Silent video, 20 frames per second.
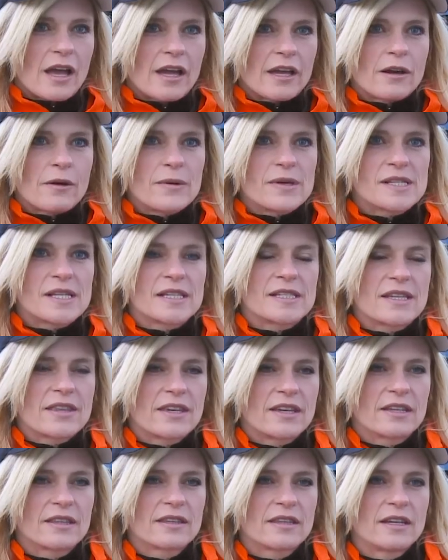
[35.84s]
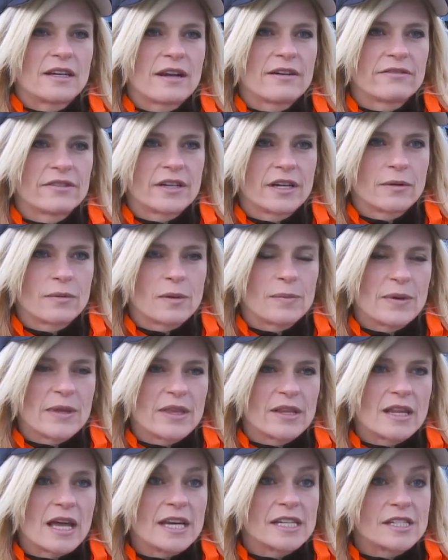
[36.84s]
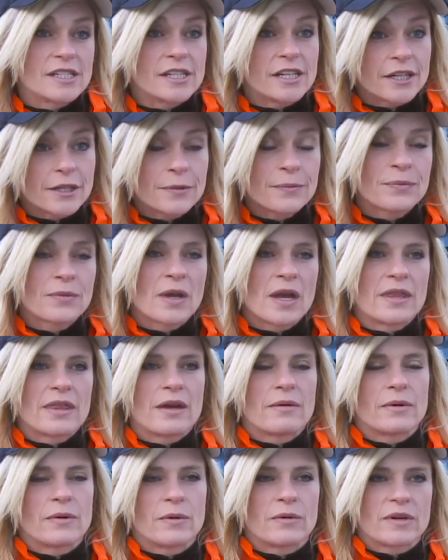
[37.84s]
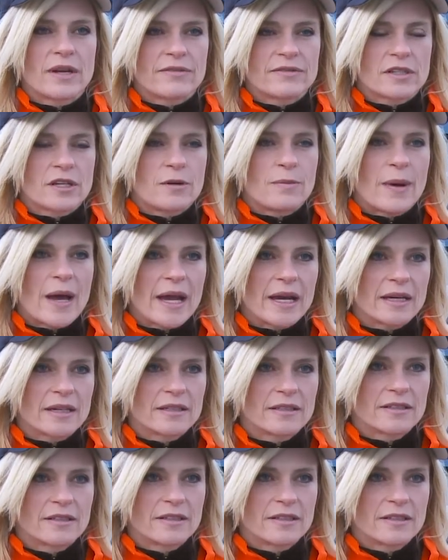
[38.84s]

I always like to think that every year will be the last year and that we won't have to go back